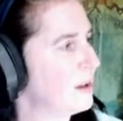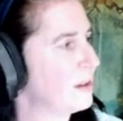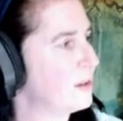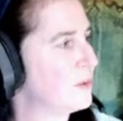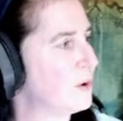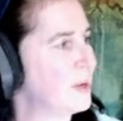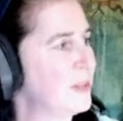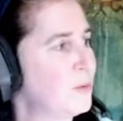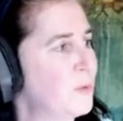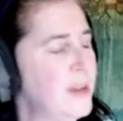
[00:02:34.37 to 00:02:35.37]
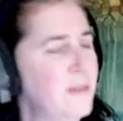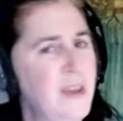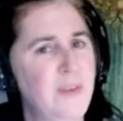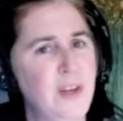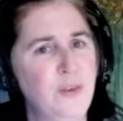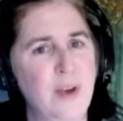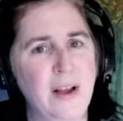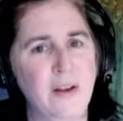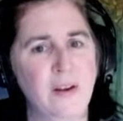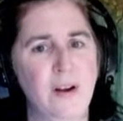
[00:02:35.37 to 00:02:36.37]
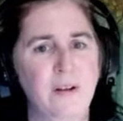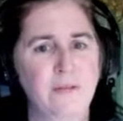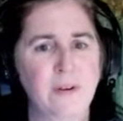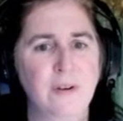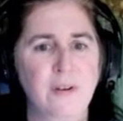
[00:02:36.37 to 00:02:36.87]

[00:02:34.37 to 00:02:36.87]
So it's a way of keeping track of